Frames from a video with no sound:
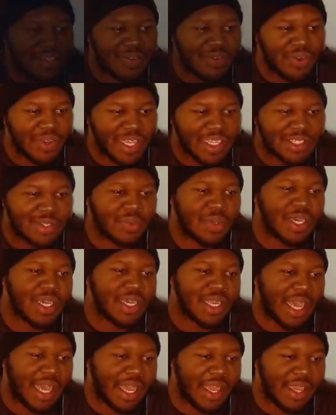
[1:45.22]
Well, guess
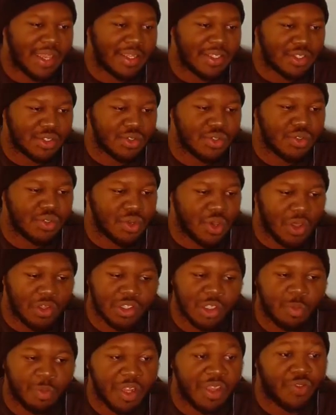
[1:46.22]
what? I, too,
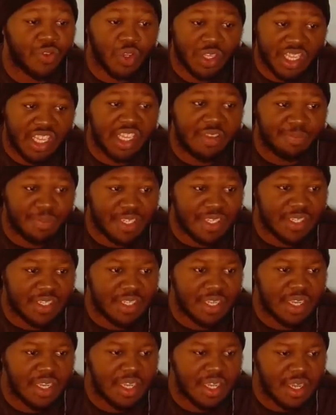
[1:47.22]
also play for
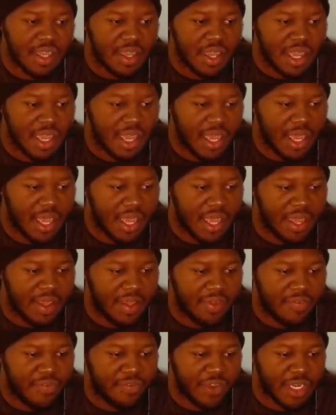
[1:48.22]
keeps.
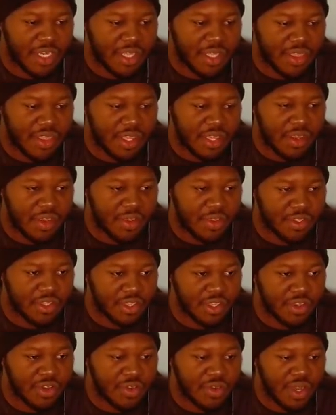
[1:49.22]
Uh, funny thing
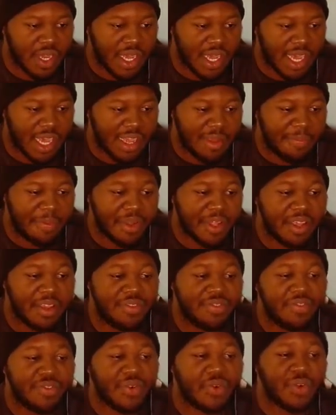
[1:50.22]
also, I
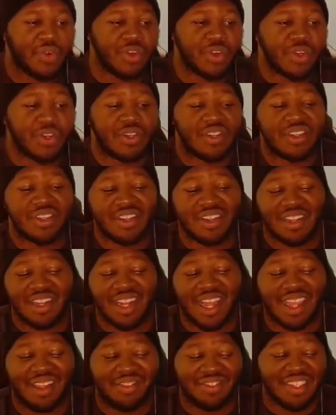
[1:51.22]
play for
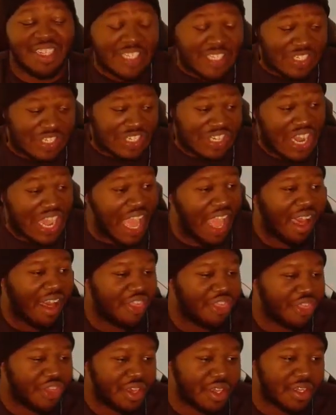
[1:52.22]
life and
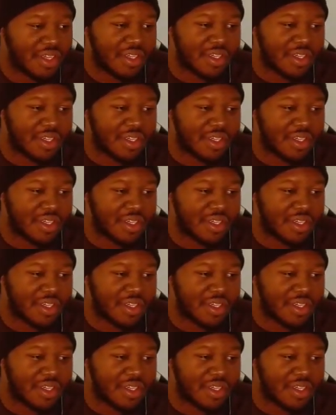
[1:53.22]
death.